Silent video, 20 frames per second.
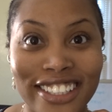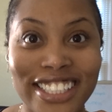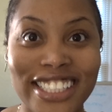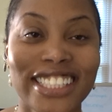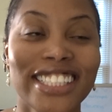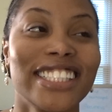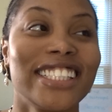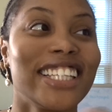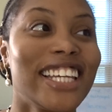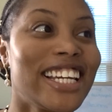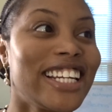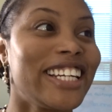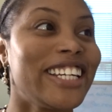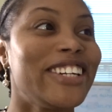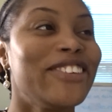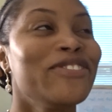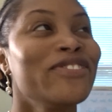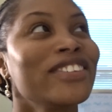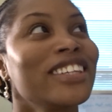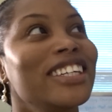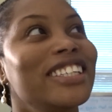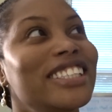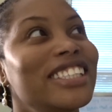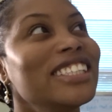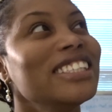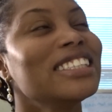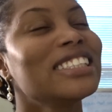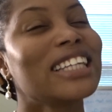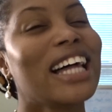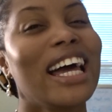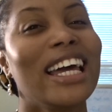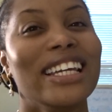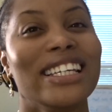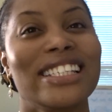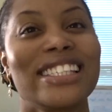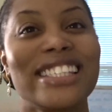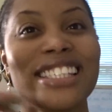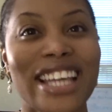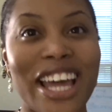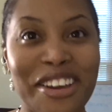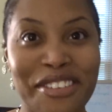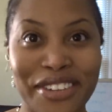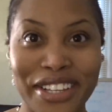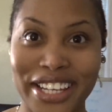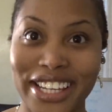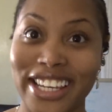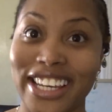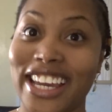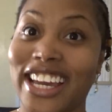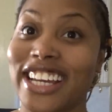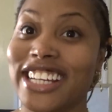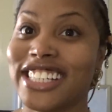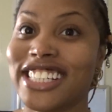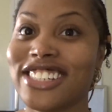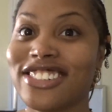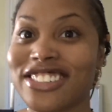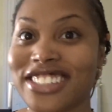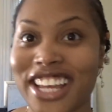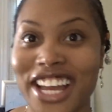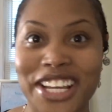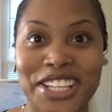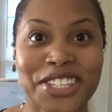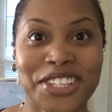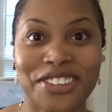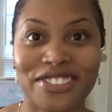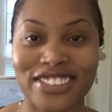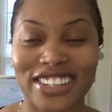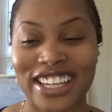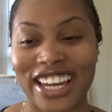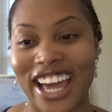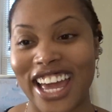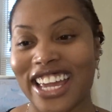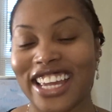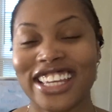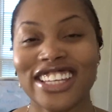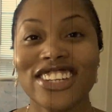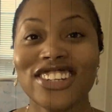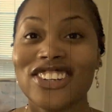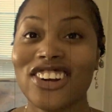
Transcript: This lady, she's 70, and she was asking me I